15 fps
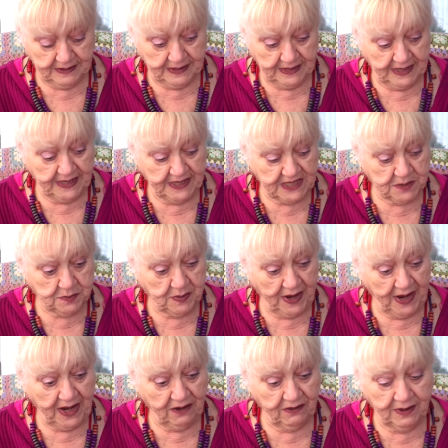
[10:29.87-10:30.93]

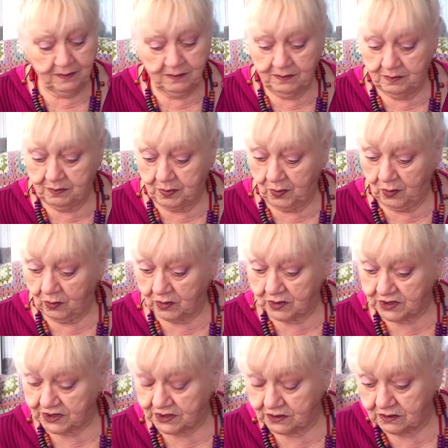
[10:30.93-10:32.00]
Inspiring
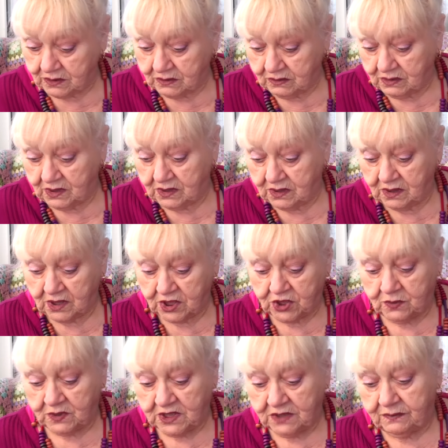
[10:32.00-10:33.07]
books. Oh gosh,
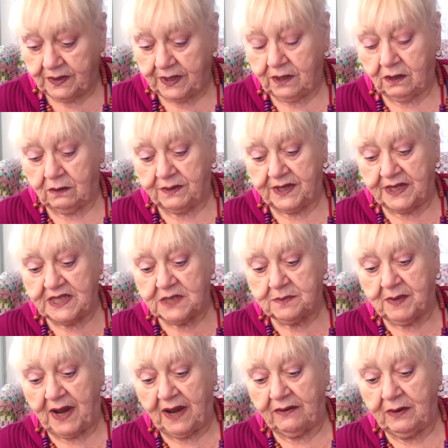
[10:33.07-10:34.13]
what have we got with
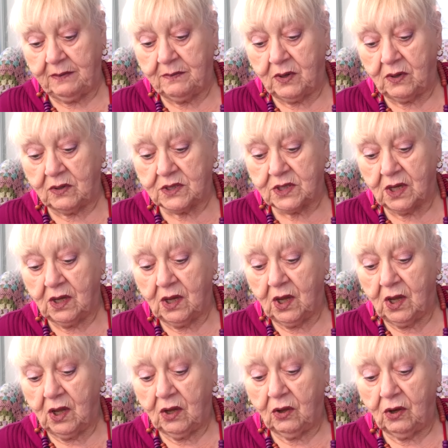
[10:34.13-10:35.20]
inspiring books?
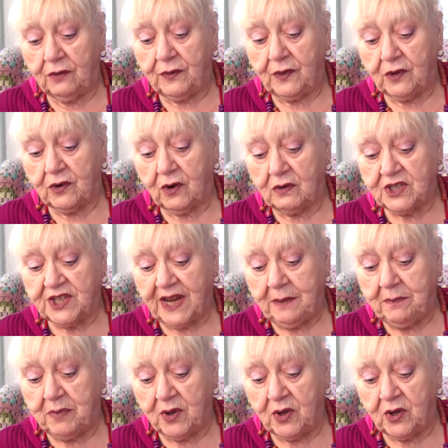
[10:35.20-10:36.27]
Colourful Crochet
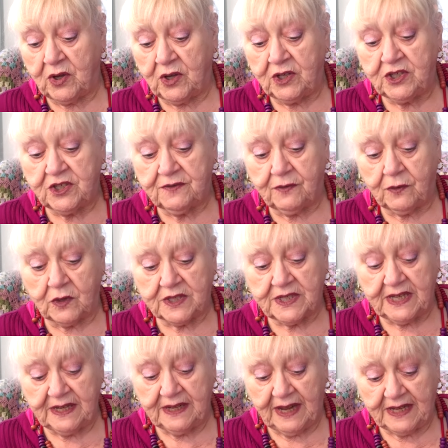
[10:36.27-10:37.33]
Birds,
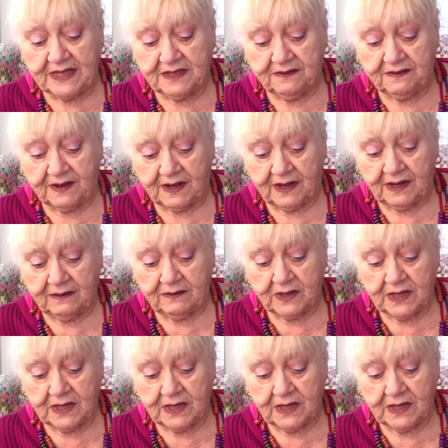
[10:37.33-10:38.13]
fourteen ninety-five.